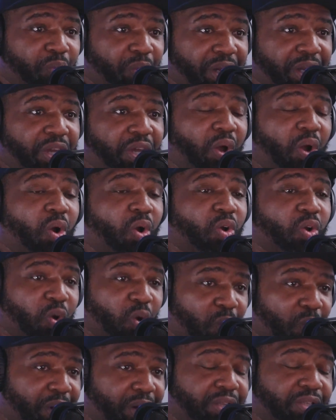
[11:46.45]
We are
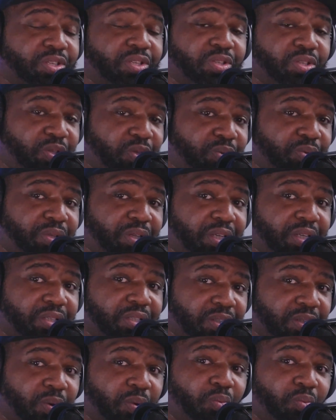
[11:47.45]
going to do
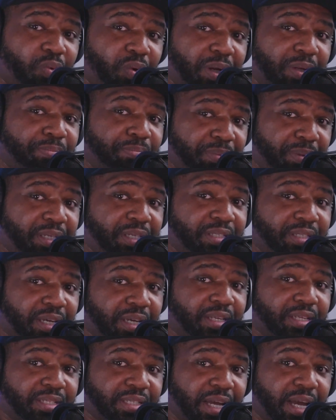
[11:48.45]
this one piece
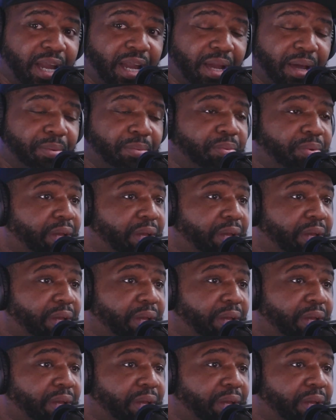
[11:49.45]
at a time.